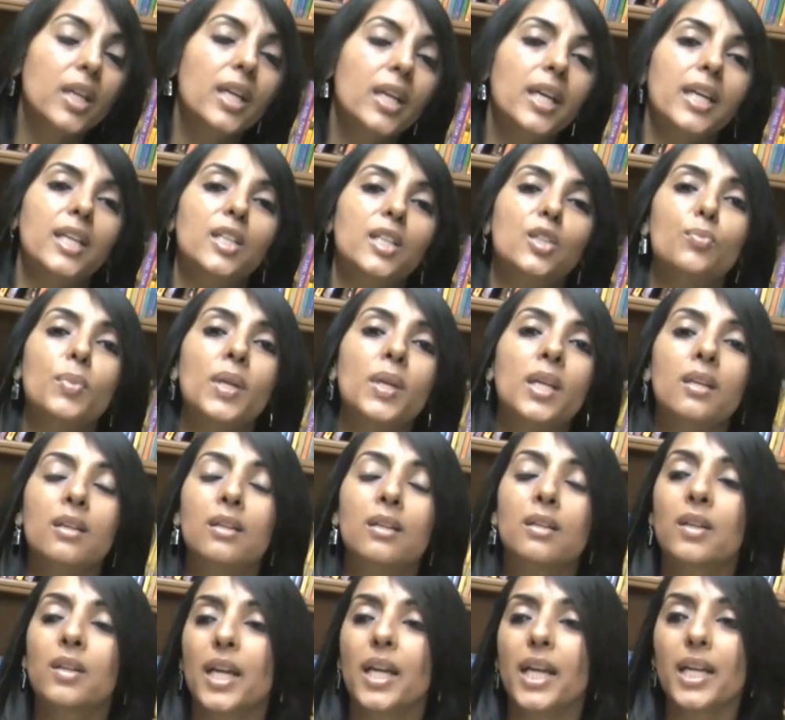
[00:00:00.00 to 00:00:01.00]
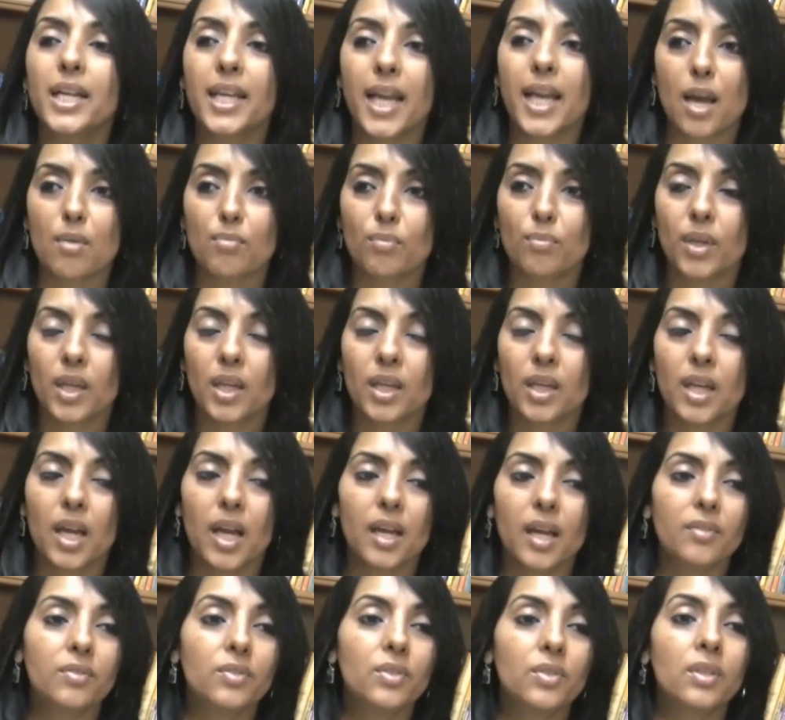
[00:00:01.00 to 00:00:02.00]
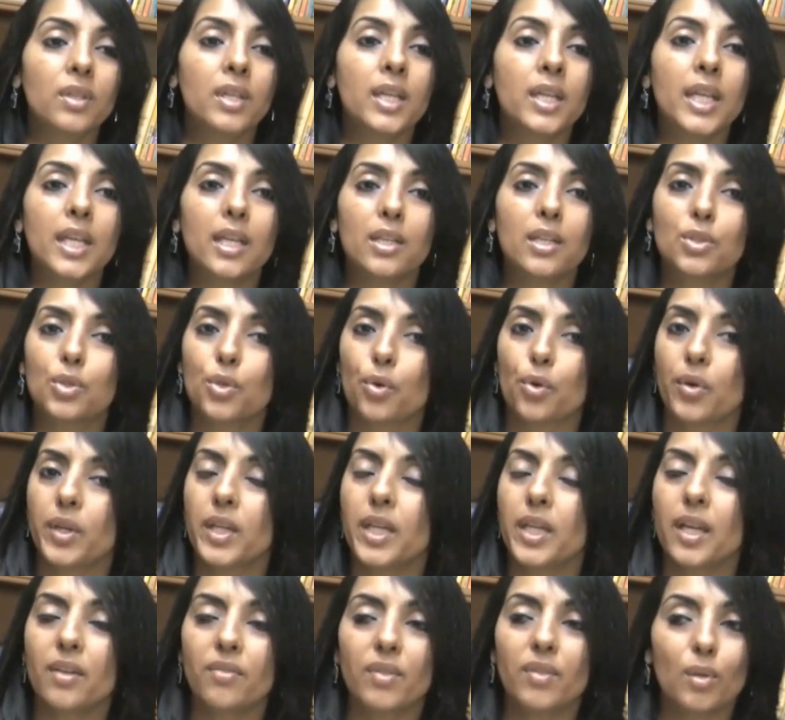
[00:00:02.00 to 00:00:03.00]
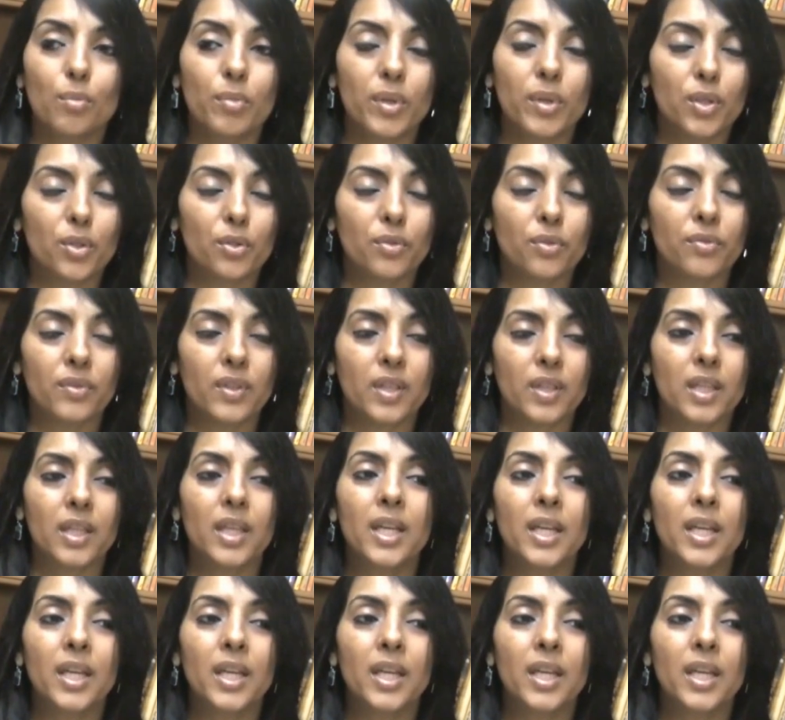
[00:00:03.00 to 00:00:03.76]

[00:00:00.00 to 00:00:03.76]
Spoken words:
It's been a great campaign. I've really enjoyed every bit of it.